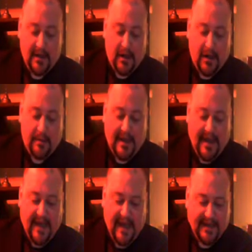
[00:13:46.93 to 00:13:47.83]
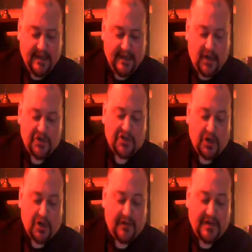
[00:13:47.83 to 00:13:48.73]
be Canaan, a
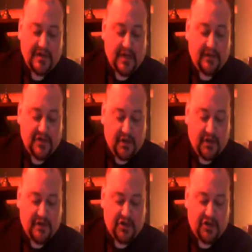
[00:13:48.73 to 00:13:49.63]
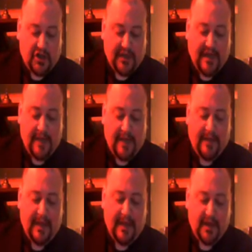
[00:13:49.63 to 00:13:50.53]
servant of servants shall he
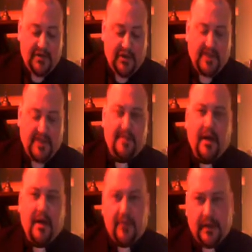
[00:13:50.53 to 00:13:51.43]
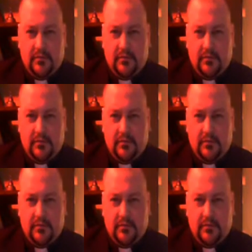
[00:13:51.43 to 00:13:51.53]
be unto his brethren.